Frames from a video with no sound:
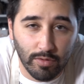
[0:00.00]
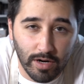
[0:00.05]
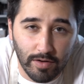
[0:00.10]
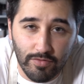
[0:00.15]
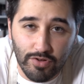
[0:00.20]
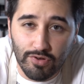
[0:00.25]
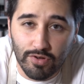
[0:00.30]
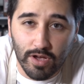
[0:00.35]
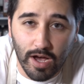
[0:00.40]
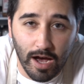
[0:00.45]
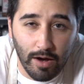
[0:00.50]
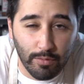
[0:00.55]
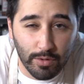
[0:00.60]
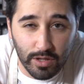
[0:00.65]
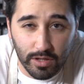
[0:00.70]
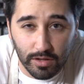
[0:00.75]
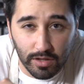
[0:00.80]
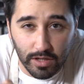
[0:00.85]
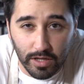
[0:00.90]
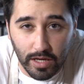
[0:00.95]
whatever you got
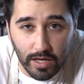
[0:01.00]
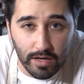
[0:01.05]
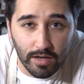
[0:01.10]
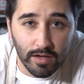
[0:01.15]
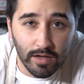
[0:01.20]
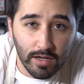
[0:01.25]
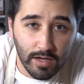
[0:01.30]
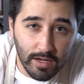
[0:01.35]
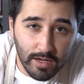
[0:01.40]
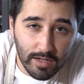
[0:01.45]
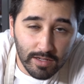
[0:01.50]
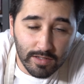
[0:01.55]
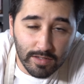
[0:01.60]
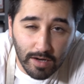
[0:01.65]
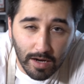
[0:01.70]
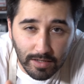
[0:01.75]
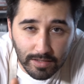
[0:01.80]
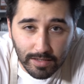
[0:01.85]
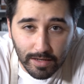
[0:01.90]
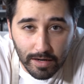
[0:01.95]
with a lid.
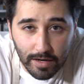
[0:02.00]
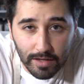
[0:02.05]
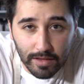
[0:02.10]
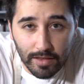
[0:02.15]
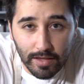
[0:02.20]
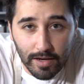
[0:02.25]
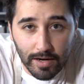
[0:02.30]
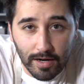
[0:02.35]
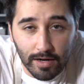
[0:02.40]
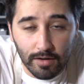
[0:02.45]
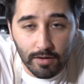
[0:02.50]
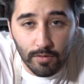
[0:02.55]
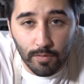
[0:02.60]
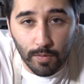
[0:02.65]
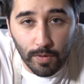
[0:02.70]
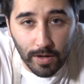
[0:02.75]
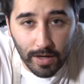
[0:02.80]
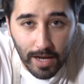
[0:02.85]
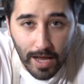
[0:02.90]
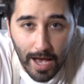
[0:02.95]
Toss that in there.
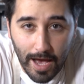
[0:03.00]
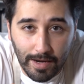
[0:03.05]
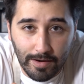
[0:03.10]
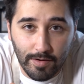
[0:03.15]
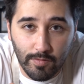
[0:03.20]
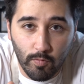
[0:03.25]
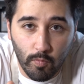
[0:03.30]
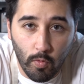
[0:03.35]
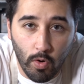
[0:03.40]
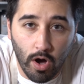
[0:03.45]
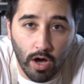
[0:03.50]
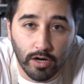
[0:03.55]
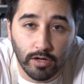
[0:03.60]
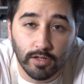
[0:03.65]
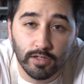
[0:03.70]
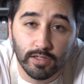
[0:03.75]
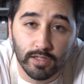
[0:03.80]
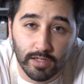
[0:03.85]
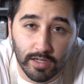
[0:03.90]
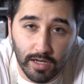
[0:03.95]
We're gonna add in
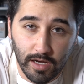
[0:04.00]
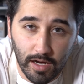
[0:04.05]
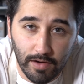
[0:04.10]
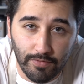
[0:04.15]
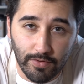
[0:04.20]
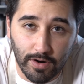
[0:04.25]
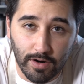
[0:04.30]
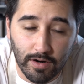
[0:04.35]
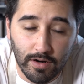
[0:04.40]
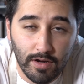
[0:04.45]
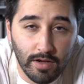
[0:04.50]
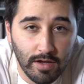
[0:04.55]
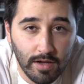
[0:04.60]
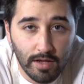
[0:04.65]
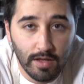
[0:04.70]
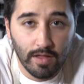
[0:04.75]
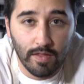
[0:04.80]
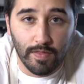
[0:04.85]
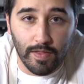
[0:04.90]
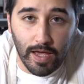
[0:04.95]
water to cover,
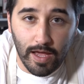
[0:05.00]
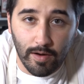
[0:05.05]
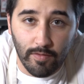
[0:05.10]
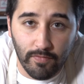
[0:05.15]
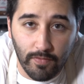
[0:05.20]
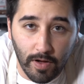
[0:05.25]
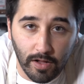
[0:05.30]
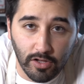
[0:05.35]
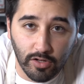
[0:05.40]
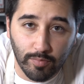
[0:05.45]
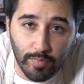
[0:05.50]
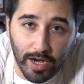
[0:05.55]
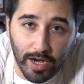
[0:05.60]
then followed